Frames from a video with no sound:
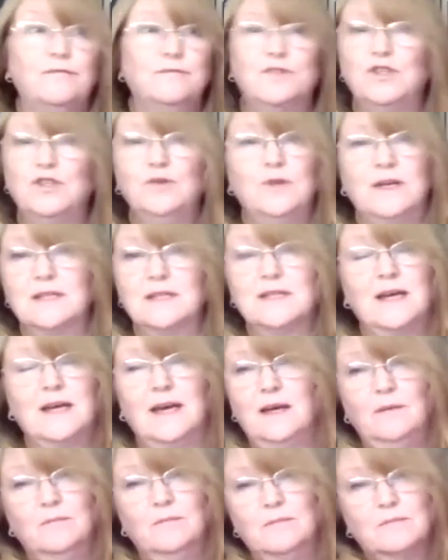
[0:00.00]
tutor
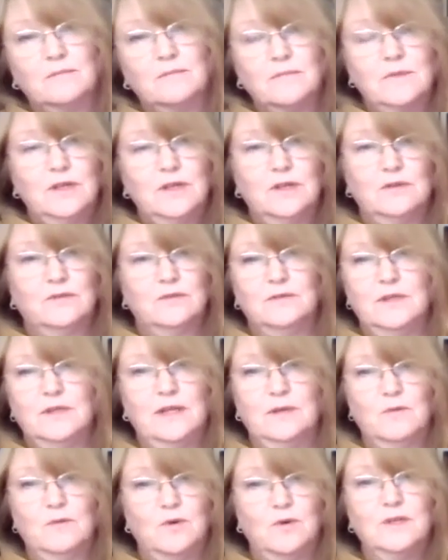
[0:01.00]
time you know in
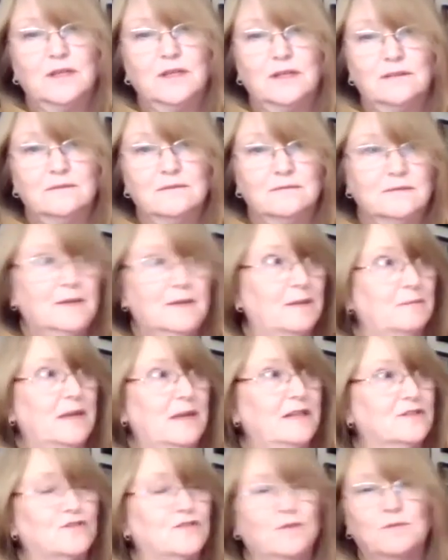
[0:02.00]
the morning in
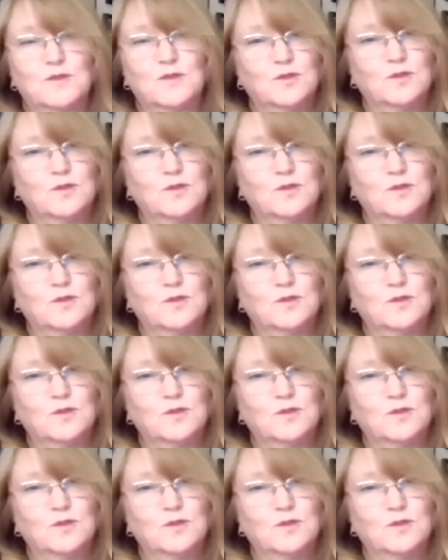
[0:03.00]
mainstream school